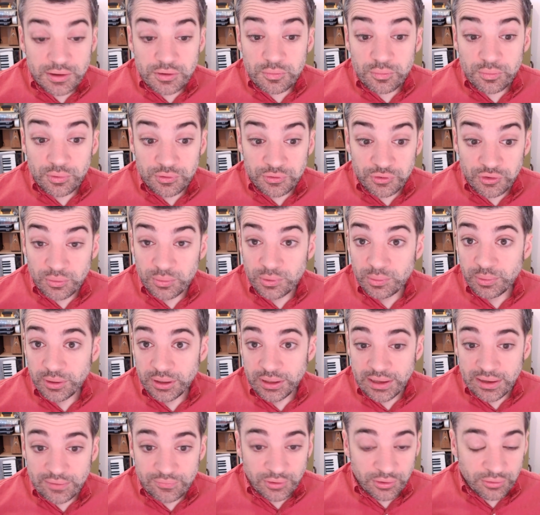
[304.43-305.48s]

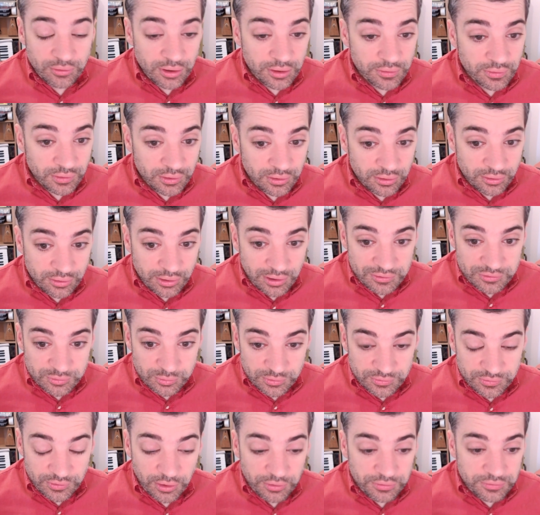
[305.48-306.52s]
presumably having grown longer as a
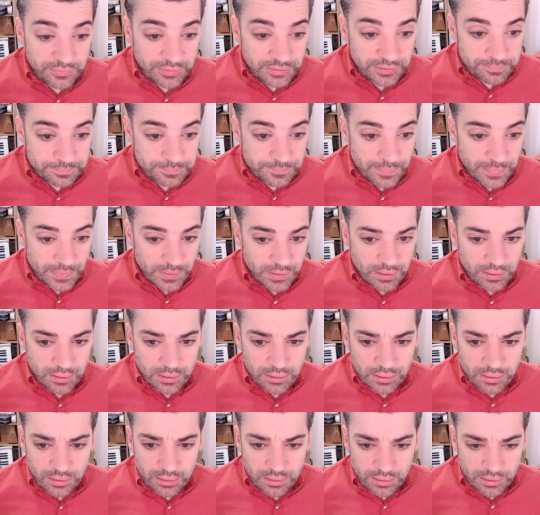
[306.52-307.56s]
result of it.
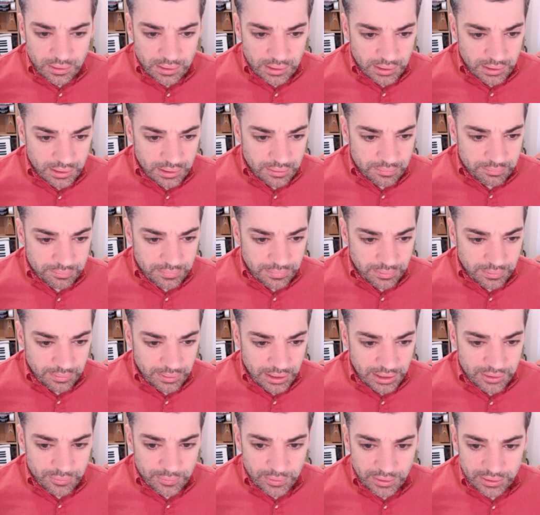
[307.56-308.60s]
Um,
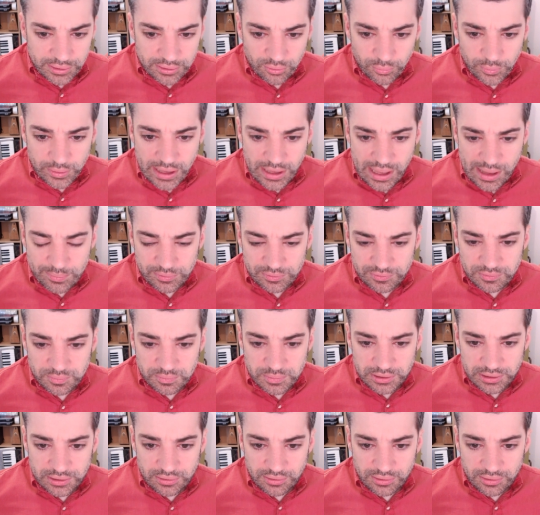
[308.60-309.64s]
anyway, here we happen to
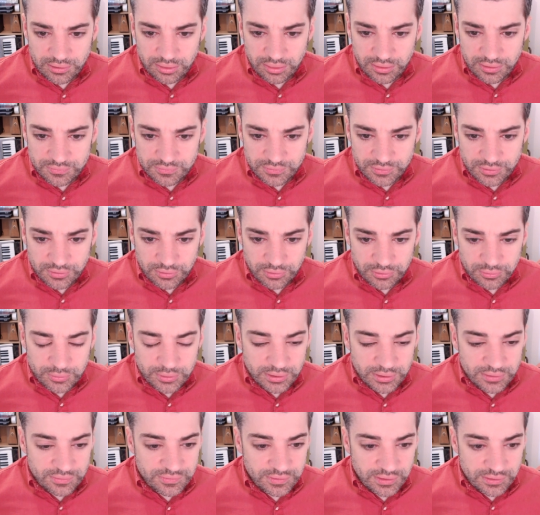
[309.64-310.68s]
be on this clue,
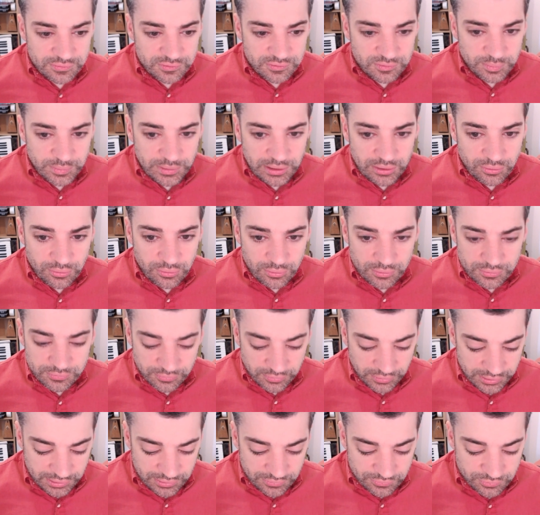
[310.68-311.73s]
and it says speak
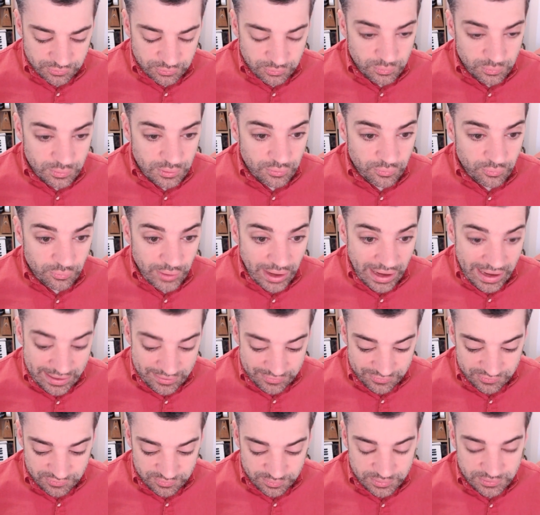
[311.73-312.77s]
hoarsely is to
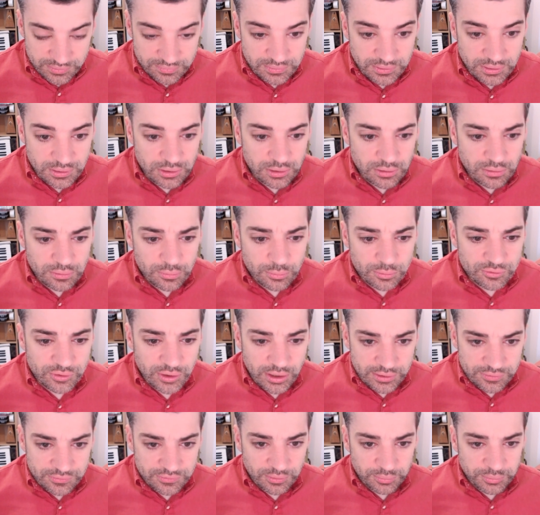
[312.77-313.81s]
rasp, which
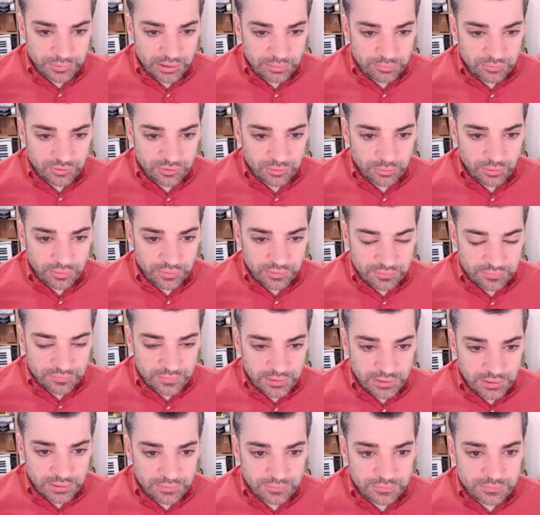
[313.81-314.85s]
I sometimes do on these
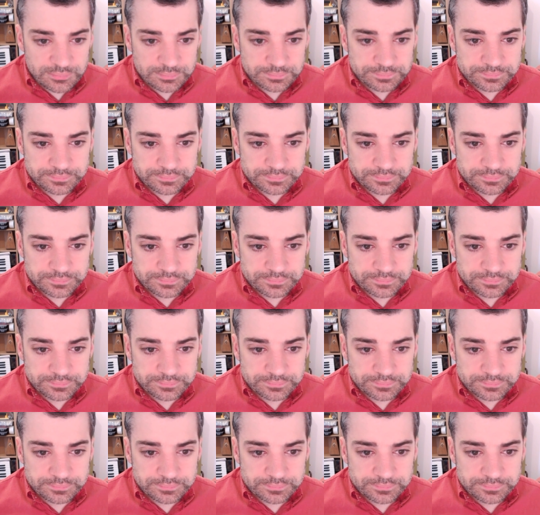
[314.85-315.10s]
videos.